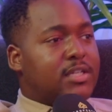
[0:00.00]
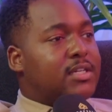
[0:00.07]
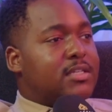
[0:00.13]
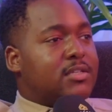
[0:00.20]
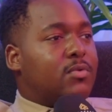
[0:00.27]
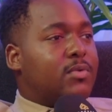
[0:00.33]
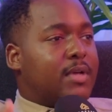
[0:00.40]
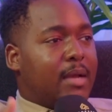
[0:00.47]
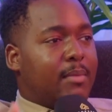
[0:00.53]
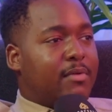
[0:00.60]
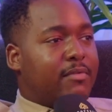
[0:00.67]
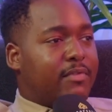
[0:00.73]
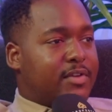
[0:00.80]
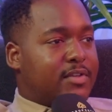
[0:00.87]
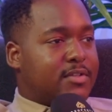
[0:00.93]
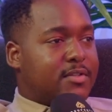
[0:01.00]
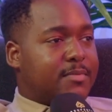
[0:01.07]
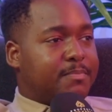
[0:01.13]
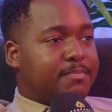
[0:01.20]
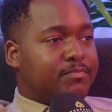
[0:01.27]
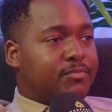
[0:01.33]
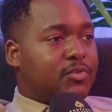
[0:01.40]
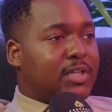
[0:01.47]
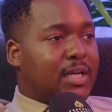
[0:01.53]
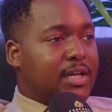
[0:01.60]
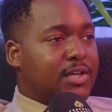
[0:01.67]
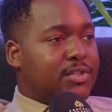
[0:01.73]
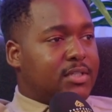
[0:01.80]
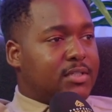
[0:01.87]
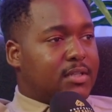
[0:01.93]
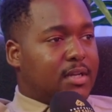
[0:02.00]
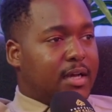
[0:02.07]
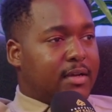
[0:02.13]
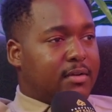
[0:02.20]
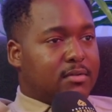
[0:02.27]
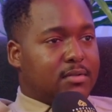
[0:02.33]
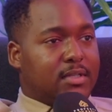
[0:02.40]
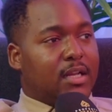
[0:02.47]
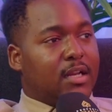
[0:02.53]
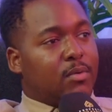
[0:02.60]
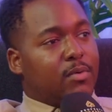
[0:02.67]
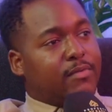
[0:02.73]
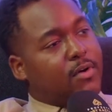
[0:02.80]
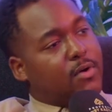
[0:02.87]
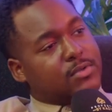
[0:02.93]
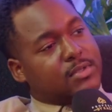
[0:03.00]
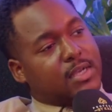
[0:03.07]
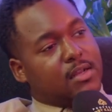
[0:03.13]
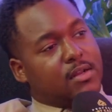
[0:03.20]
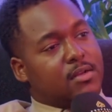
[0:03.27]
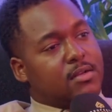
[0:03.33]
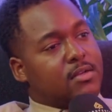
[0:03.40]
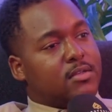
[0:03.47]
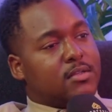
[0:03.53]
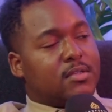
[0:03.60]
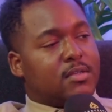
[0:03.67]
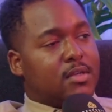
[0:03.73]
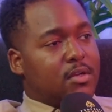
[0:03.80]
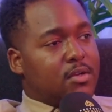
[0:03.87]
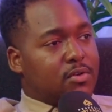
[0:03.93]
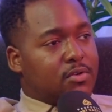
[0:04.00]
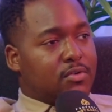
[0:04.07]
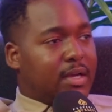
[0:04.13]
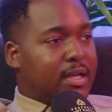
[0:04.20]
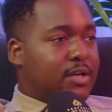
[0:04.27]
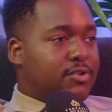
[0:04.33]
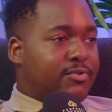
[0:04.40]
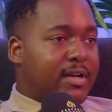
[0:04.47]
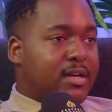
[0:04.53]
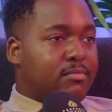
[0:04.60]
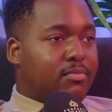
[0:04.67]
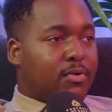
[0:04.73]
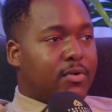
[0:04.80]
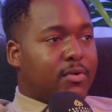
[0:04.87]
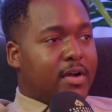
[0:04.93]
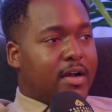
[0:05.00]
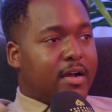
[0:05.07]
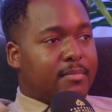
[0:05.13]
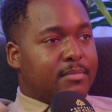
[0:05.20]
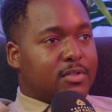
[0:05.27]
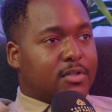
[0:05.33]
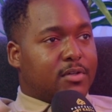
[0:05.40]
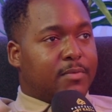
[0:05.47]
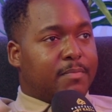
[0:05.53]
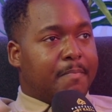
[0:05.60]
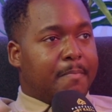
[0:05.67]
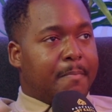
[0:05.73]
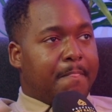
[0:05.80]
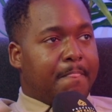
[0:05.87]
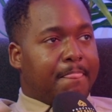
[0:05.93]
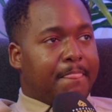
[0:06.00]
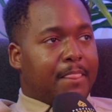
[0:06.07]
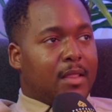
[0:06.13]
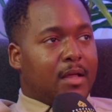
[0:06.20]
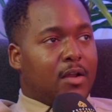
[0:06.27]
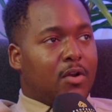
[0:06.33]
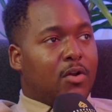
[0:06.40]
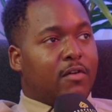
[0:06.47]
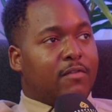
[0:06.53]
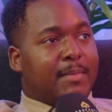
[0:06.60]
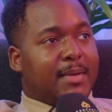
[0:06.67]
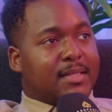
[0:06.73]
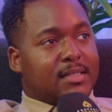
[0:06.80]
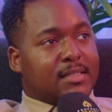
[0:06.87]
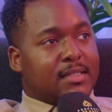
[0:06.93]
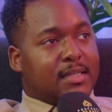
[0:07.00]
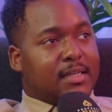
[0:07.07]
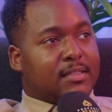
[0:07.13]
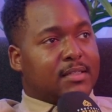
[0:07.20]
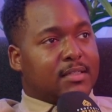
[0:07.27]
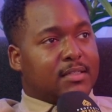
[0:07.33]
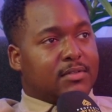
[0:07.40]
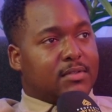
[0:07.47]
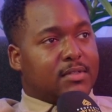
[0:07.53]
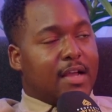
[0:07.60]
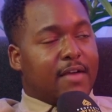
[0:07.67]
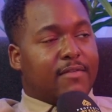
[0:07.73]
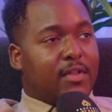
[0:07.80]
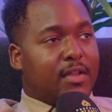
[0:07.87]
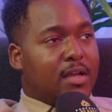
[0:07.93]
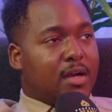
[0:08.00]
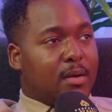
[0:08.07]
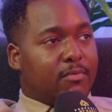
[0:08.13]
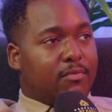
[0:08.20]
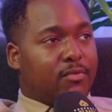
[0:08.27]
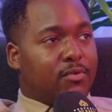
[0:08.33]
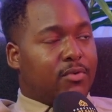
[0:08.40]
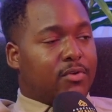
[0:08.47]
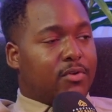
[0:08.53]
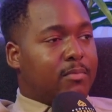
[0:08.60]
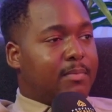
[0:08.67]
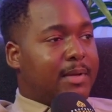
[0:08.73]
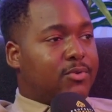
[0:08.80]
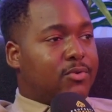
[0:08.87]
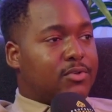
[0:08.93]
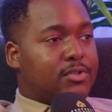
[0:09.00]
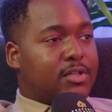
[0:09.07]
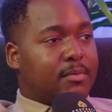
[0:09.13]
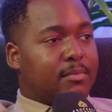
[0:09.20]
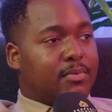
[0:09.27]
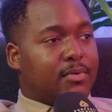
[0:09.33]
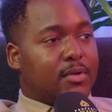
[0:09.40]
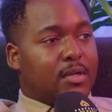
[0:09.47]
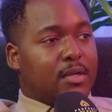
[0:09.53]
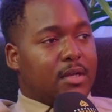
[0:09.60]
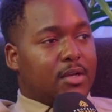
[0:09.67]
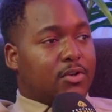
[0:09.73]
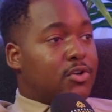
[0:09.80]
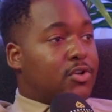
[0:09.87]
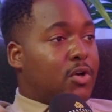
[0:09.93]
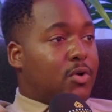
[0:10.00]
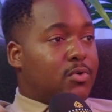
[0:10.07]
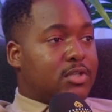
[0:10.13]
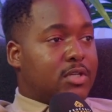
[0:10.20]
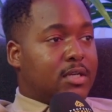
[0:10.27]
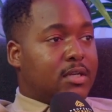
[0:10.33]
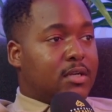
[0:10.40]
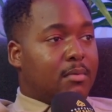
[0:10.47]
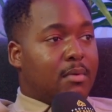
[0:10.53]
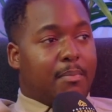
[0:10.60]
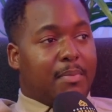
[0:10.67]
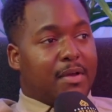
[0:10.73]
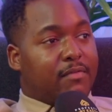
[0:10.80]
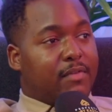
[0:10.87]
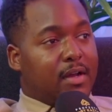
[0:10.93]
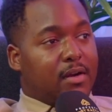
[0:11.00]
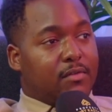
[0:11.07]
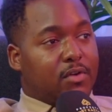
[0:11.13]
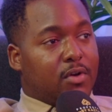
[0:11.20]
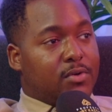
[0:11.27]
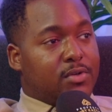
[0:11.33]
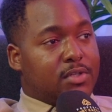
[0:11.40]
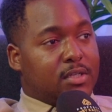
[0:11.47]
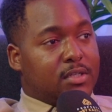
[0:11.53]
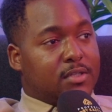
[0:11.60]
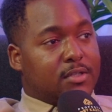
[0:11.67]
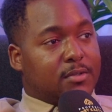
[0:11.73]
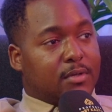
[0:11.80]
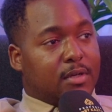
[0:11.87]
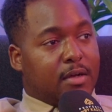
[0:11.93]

And it still came with its challenges, like dealing with wholesalers, creating a training program. So a lot of my success has definitely come through good mentorship, good coaching. I'm a big fan of coaches.